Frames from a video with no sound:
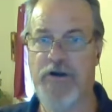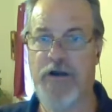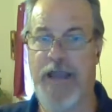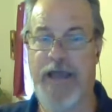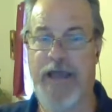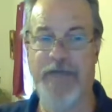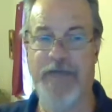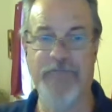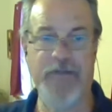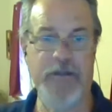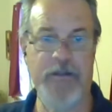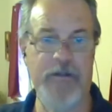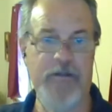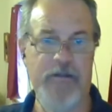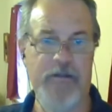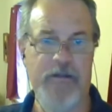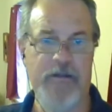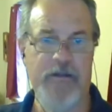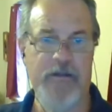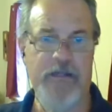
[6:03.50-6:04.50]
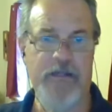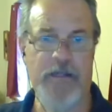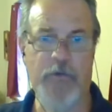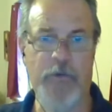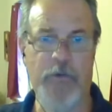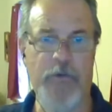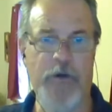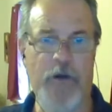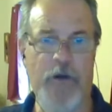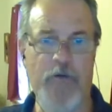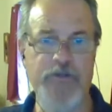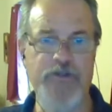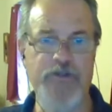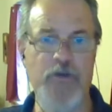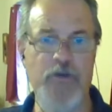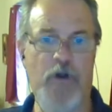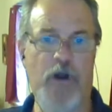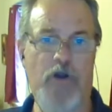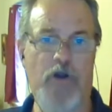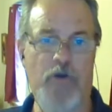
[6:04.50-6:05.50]
having, like we would always do
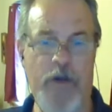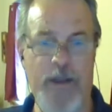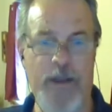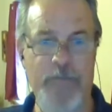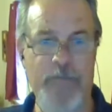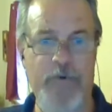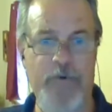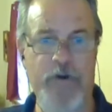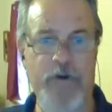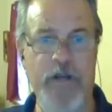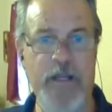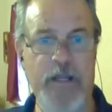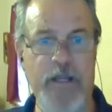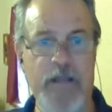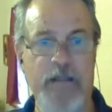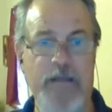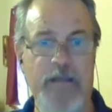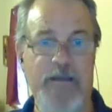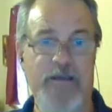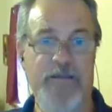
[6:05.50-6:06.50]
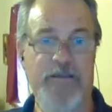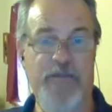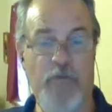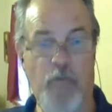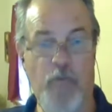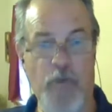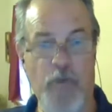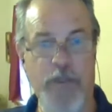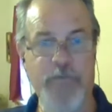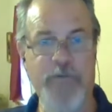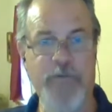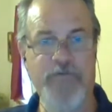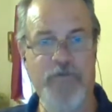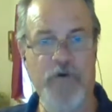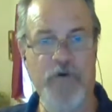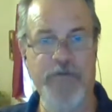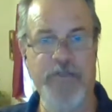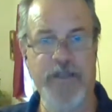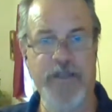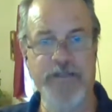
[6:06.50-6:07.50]
our Grand Prix the week
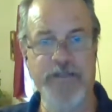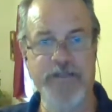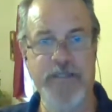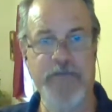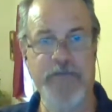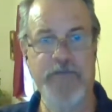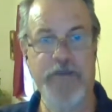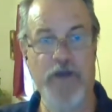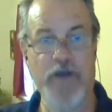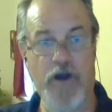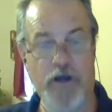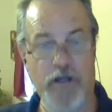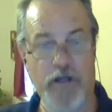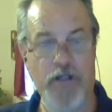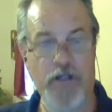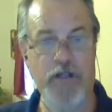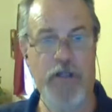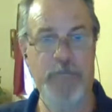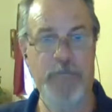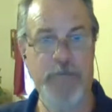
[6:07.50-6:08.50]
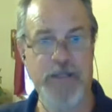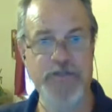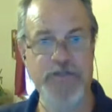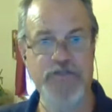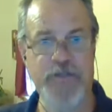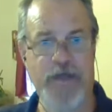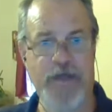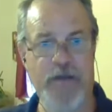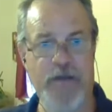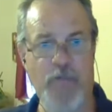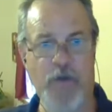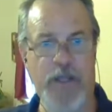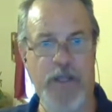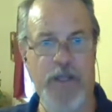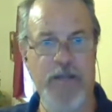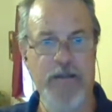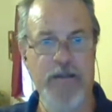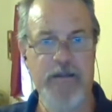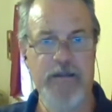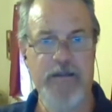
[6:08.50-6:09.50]
before Thanksgiving on a club night. So that
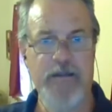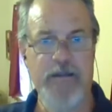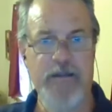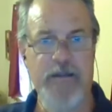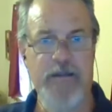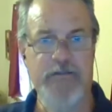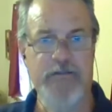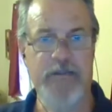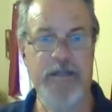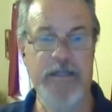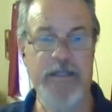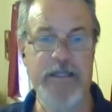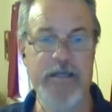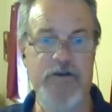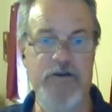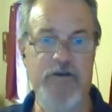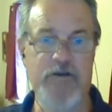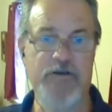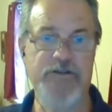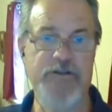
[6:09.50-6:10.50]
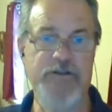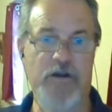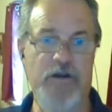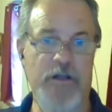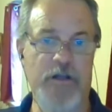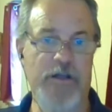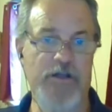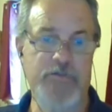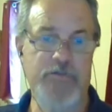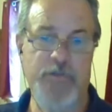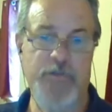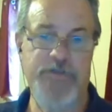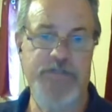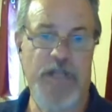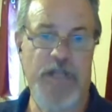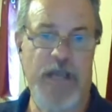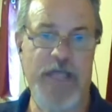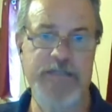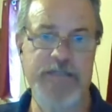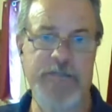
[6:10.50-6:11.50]
way, our leaders, we'd
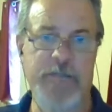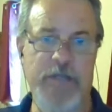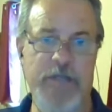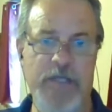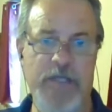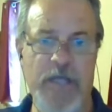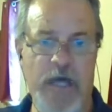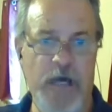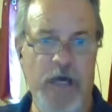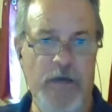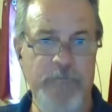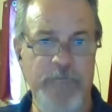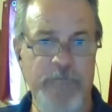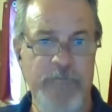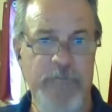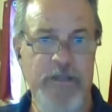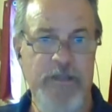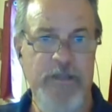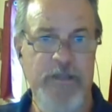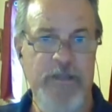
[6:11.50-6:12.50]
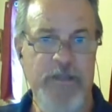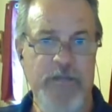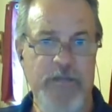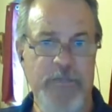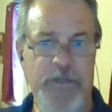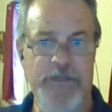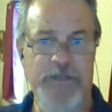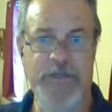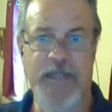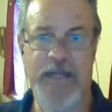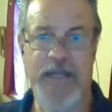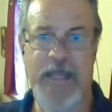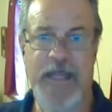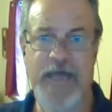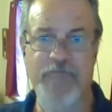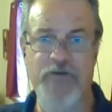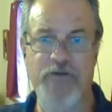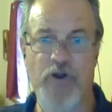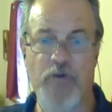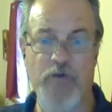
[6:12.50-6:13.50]
still ask them to come, but they'd
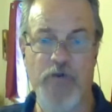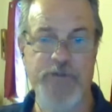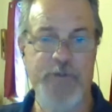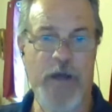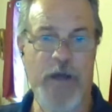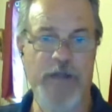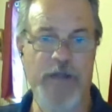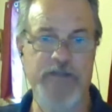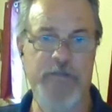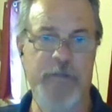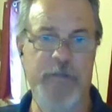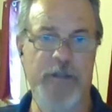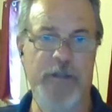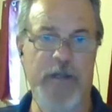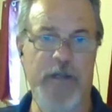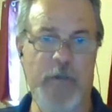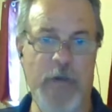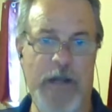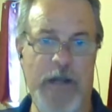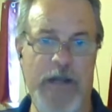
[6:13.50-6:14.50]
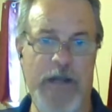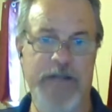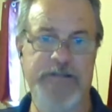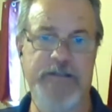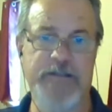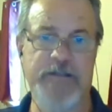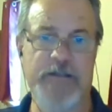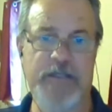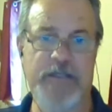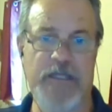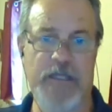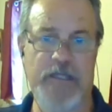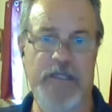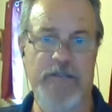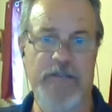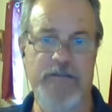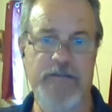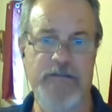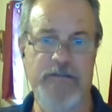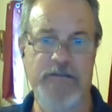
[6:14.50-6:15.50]
have no responsibility related to the
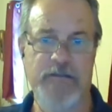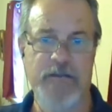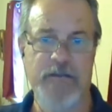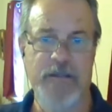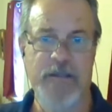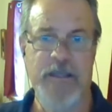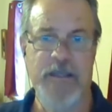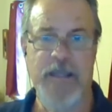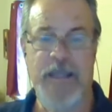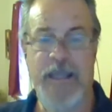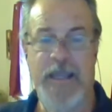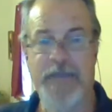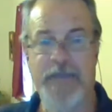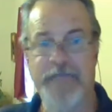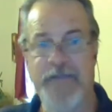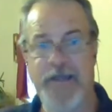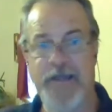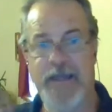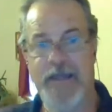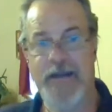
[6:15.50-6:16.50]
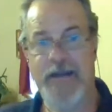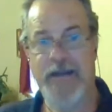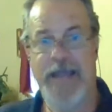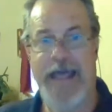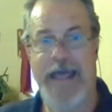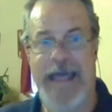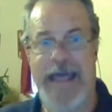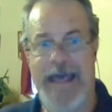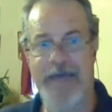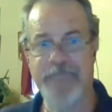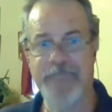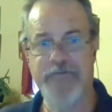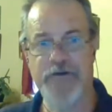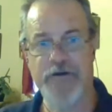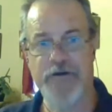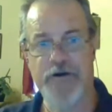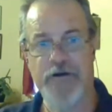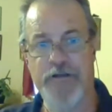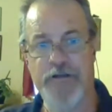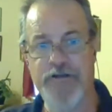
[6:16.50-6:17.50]
kids. And then
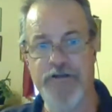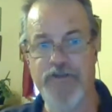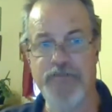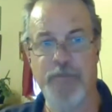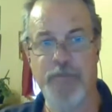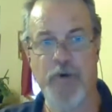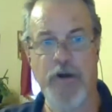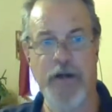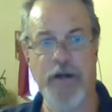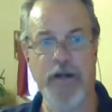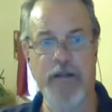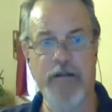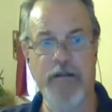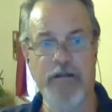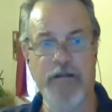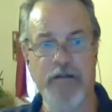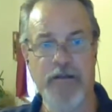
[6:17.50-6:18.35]
after, in the spring,